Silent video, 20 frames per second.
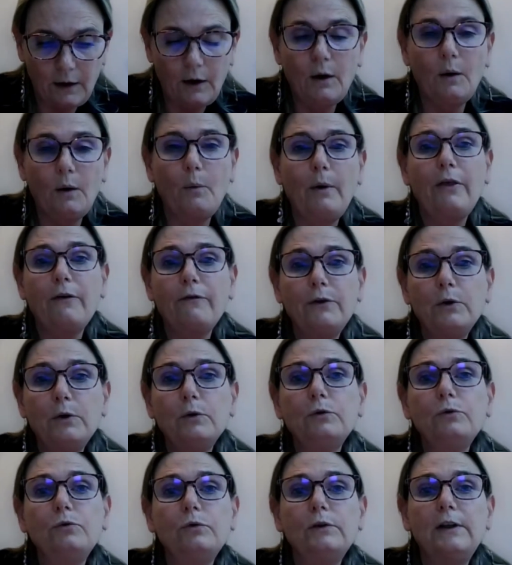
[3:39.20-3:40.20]
with
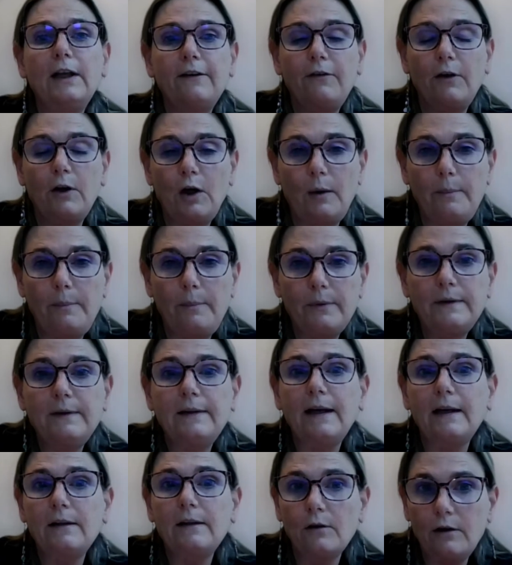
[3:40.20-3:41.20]
view to develop
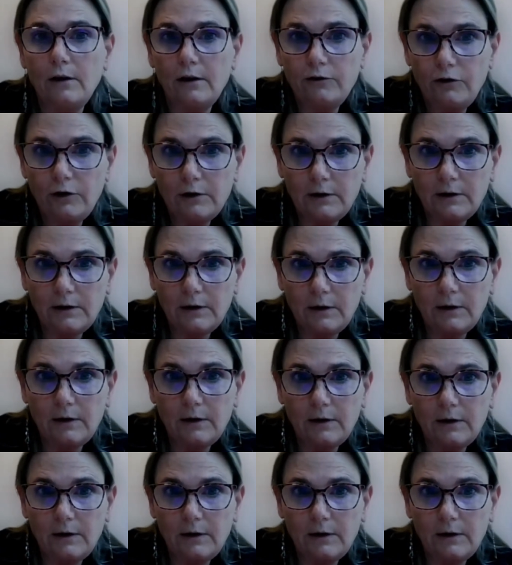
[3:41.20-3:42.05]
technology